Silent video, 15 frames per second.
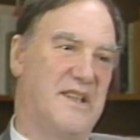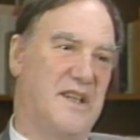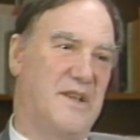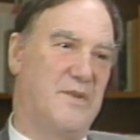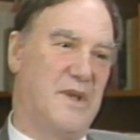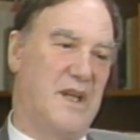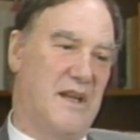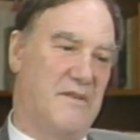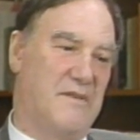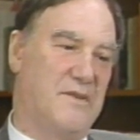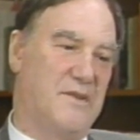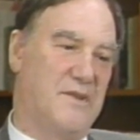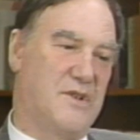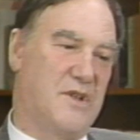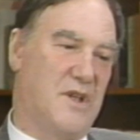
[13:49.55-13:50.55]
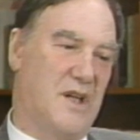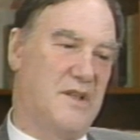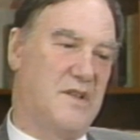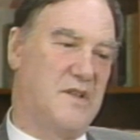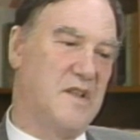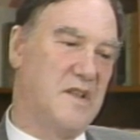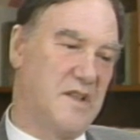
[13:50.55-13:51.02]
that we have to
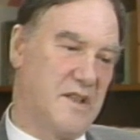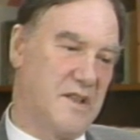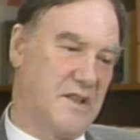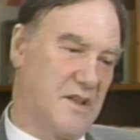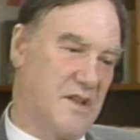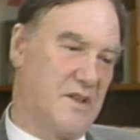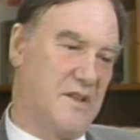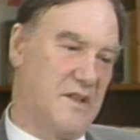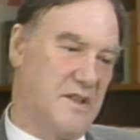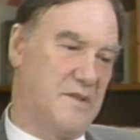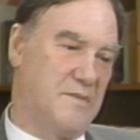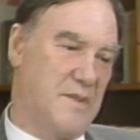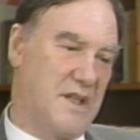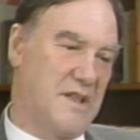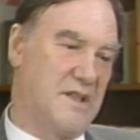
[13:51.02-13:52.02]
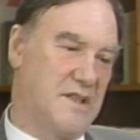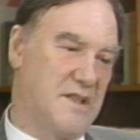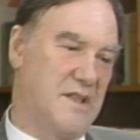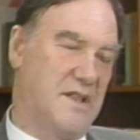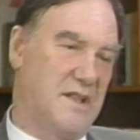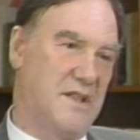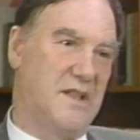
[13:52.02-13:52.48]
start thinking on these
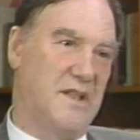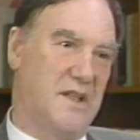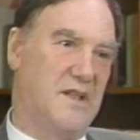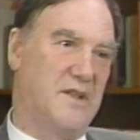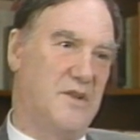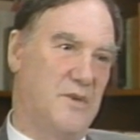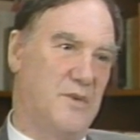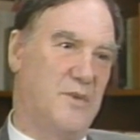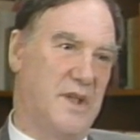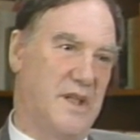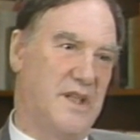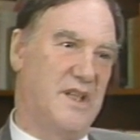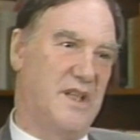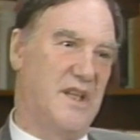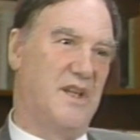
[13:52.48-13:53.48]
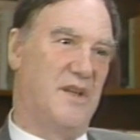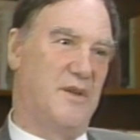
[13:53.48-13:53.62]
matters in a new way.